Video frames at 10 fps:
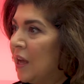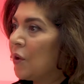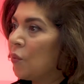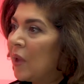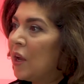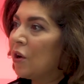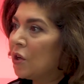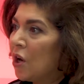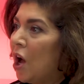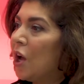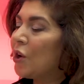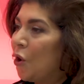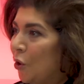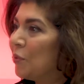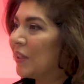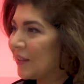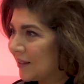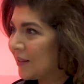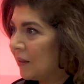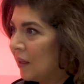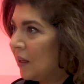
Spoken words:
that we are not hopeless